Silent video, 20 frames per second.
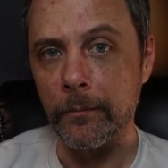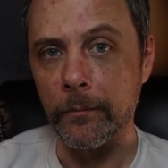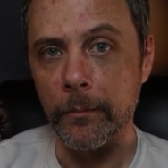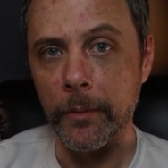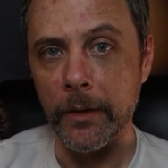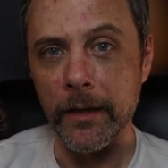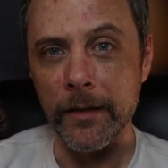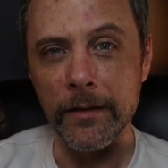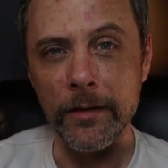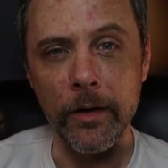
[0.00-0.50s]

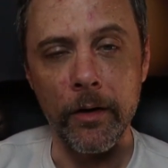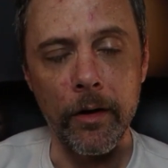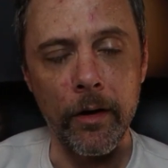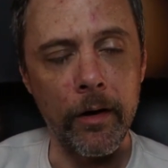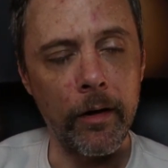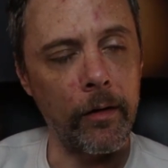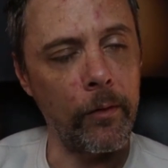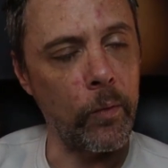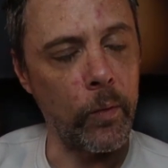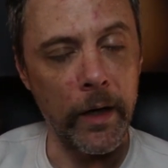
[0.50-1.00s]
but it's
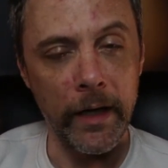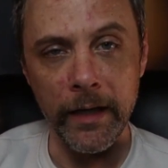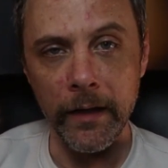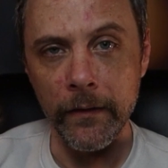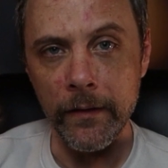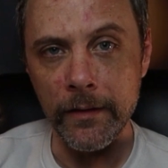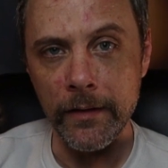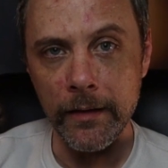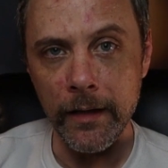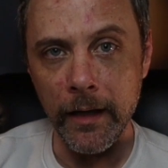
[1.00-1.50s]
all one
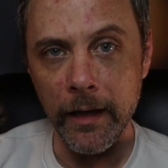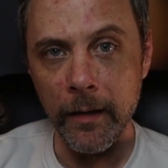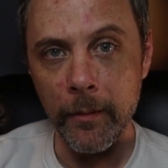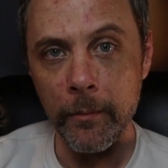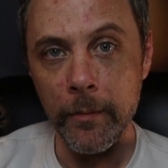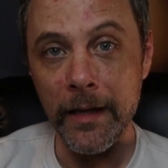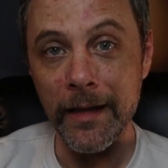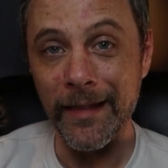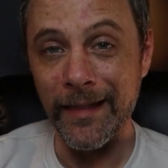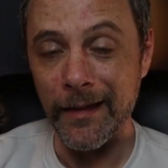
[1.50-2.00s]
and the
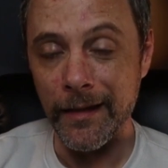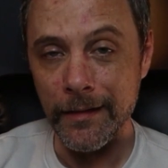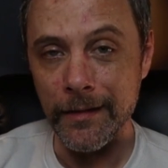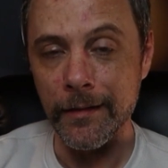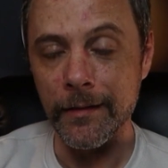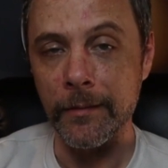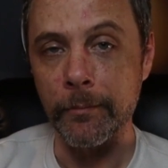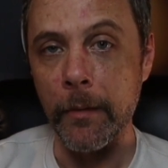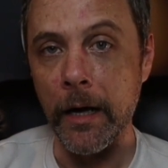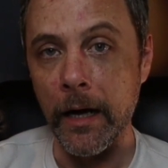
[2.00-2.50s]
same. This
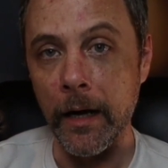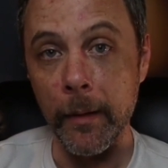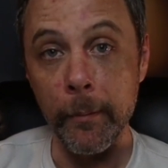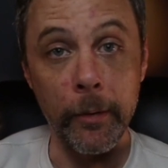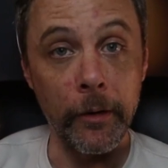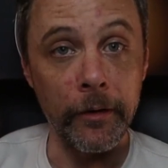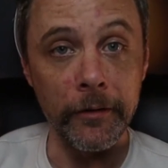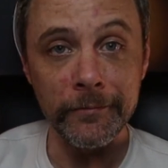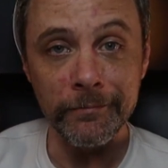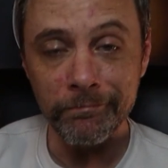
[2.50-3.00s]
is my
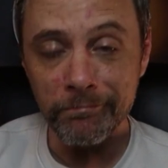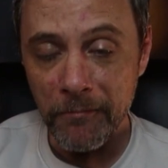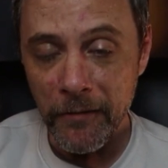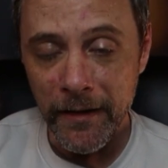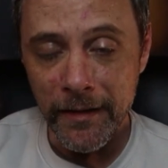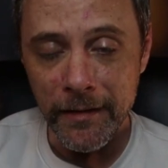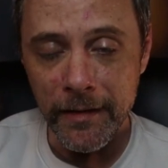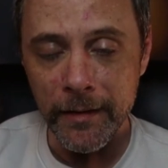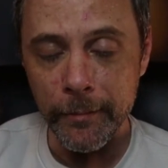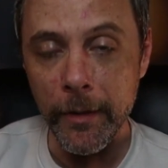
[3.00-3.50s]
burden.
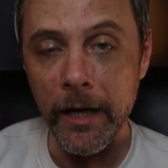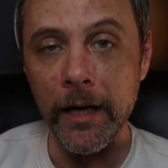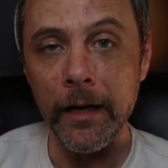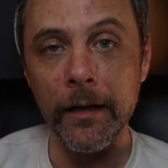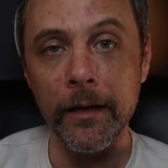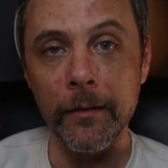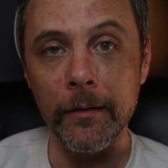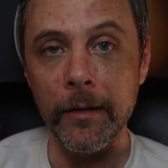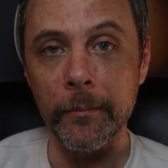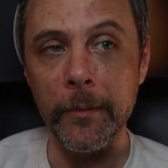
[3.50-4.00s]
This is
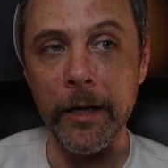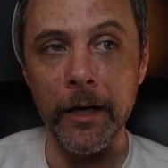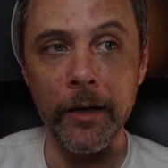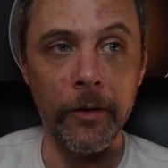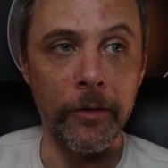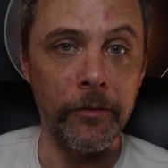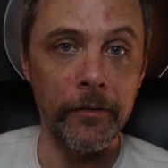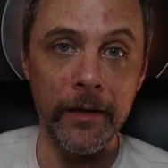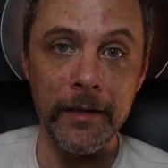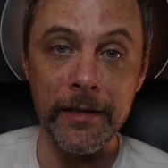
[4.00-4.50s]
my
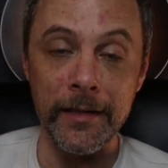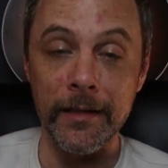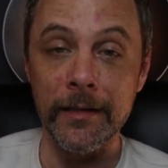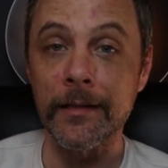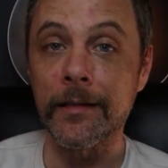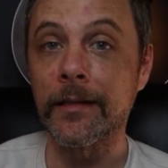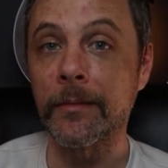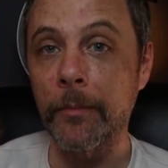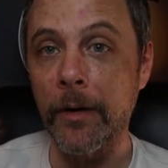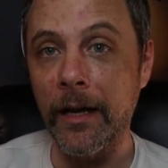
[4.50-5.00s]
onus.
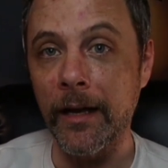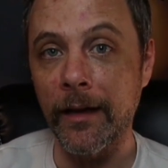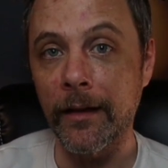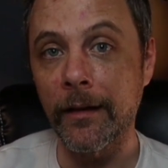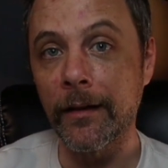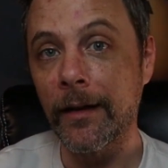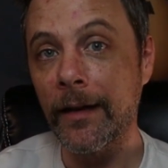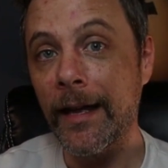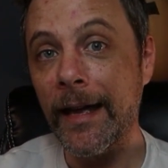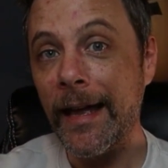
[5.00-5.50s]
This is
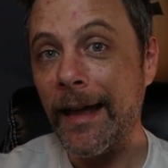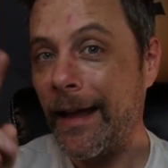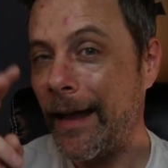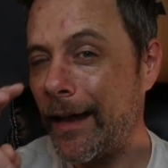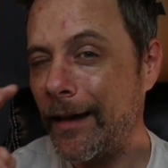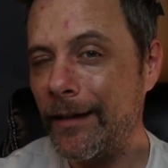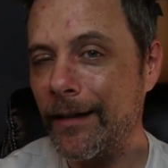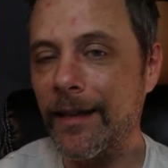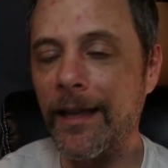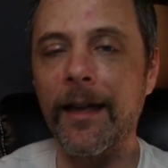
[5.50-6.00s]
my
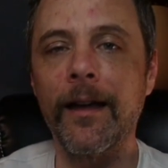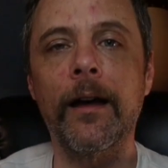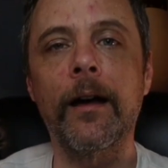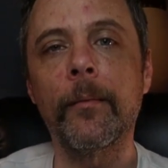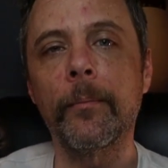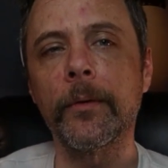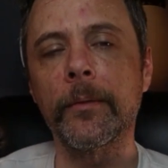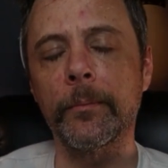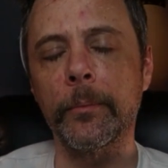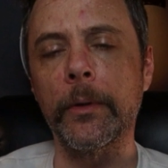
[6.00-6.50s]

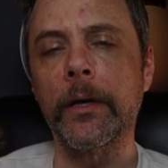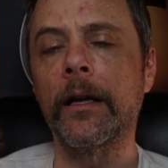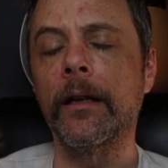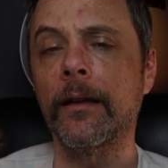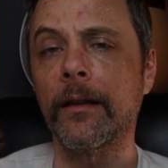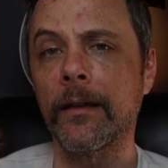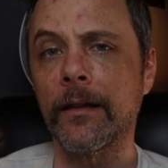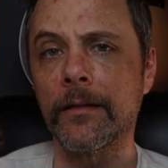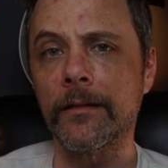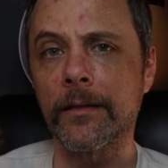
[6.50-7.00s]
handicap,
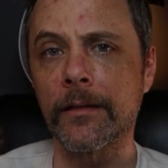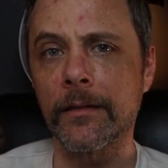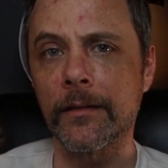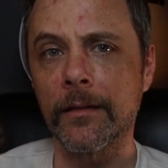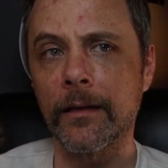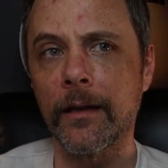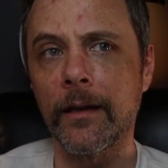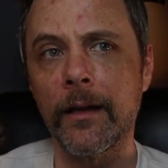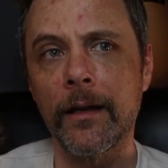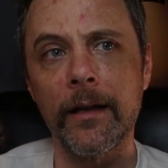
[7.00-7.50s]
but
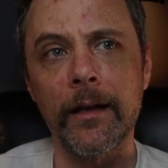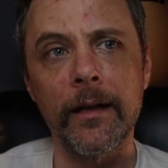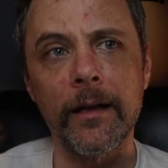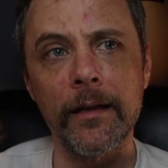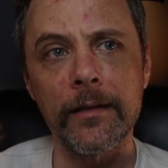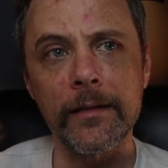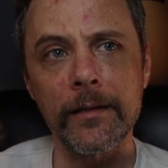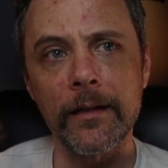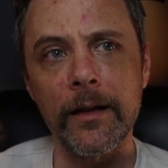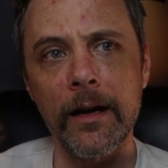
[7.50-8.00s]
it's
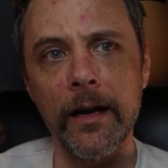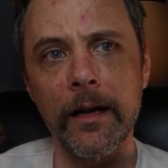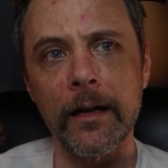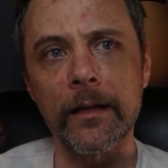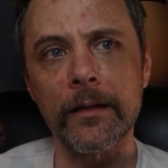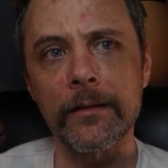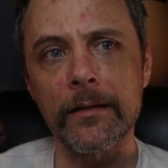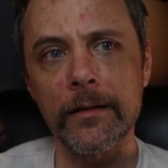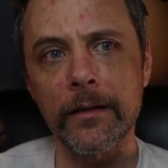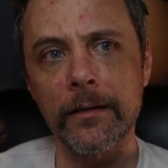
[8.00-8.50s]

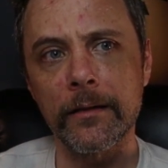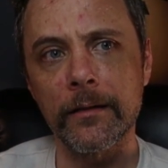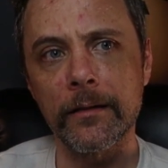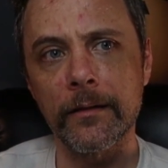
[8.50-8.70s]
not